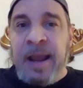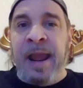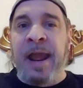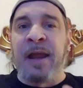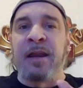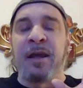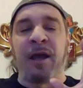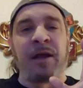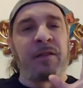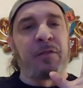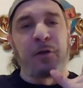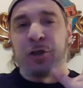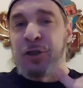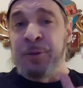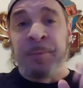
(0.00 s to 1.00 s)
And
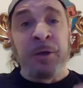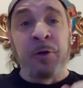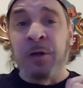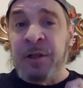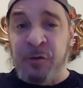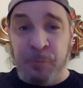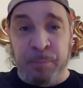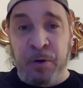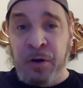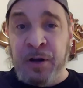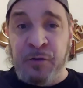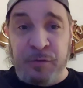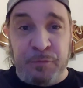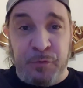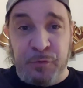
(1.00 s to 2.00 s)
the communal
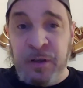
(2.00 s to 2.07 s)
experience of